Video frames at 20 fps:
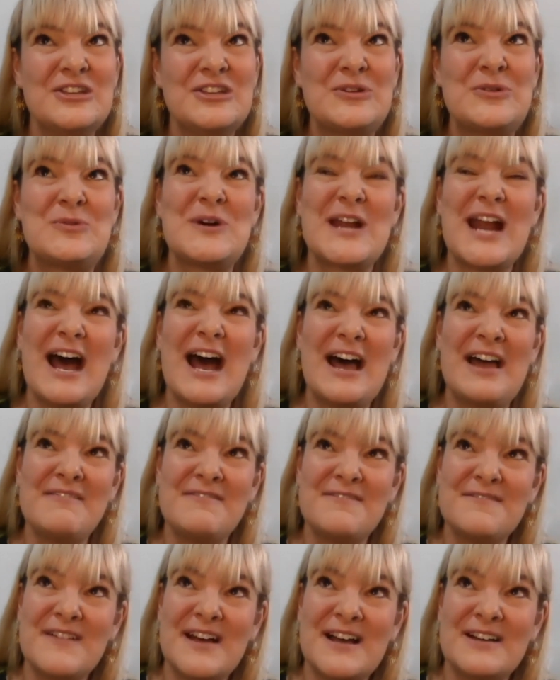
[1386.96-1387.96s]
what
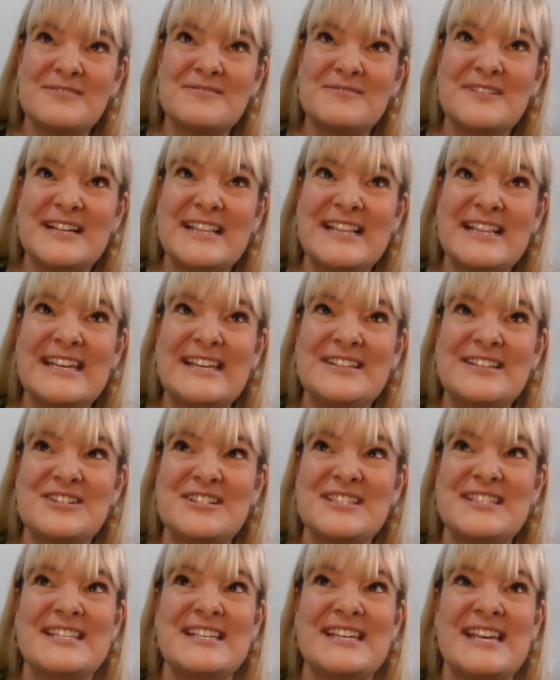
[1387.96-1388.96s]
I've found really
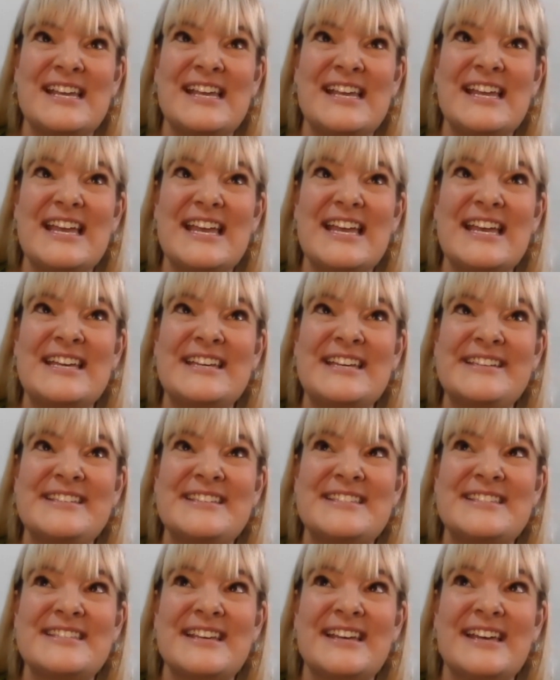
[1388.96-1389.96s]
interesting
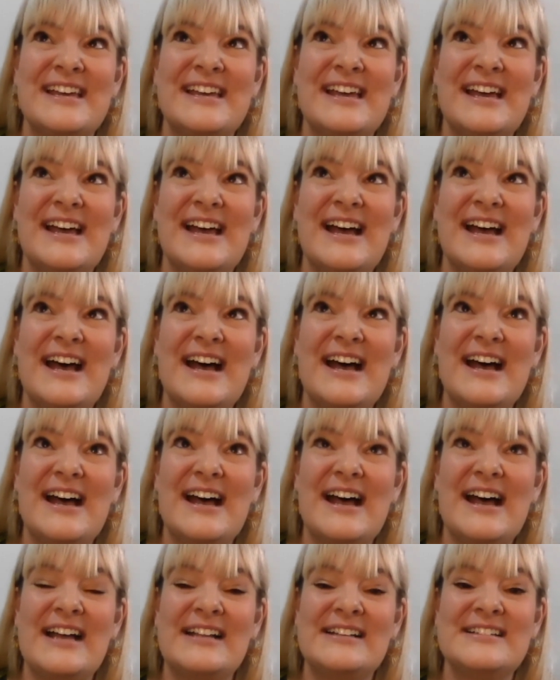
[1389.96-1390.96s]
is
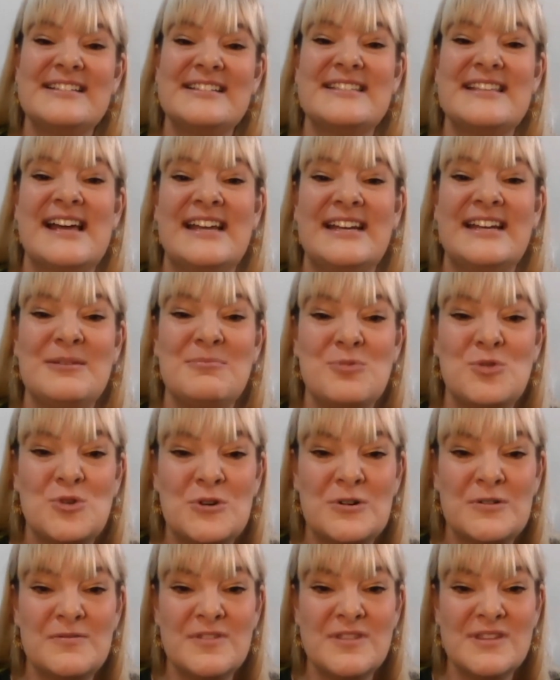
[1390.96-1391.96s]
understanding
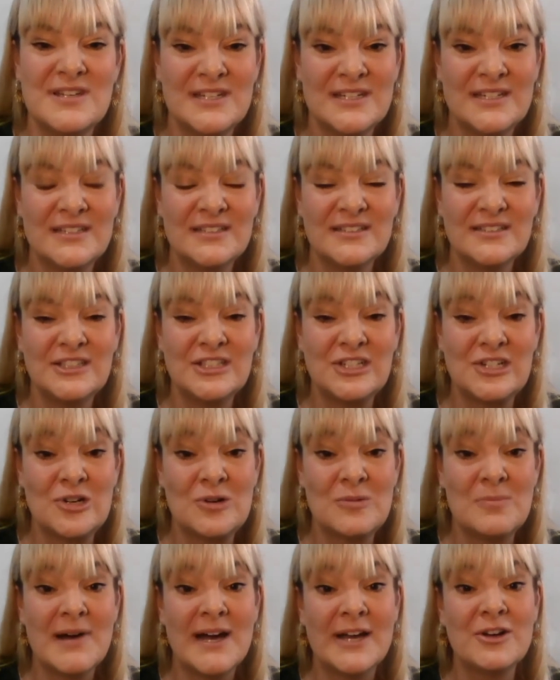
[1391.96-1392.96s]
more of the
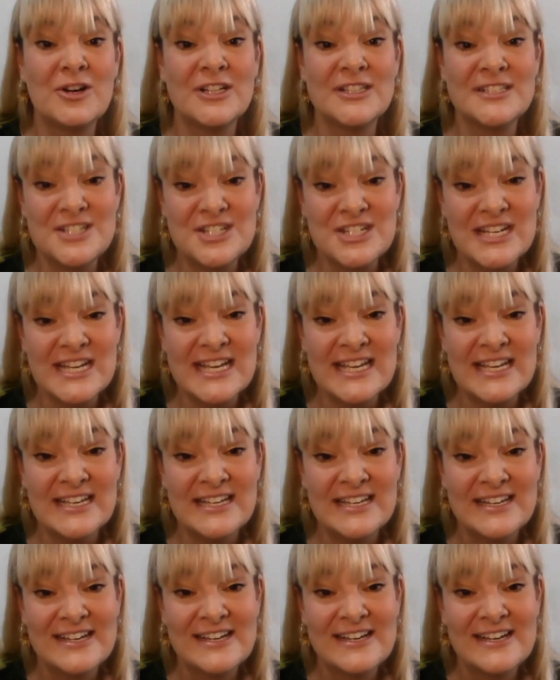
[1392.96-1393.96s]

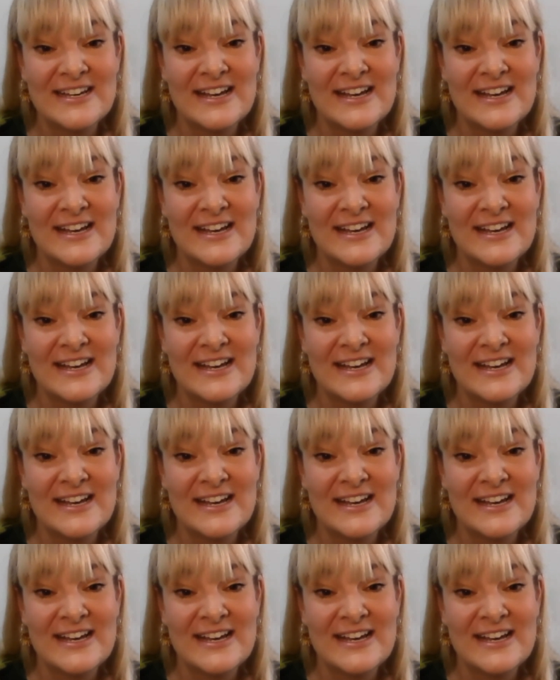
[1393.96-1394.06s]
neurobiology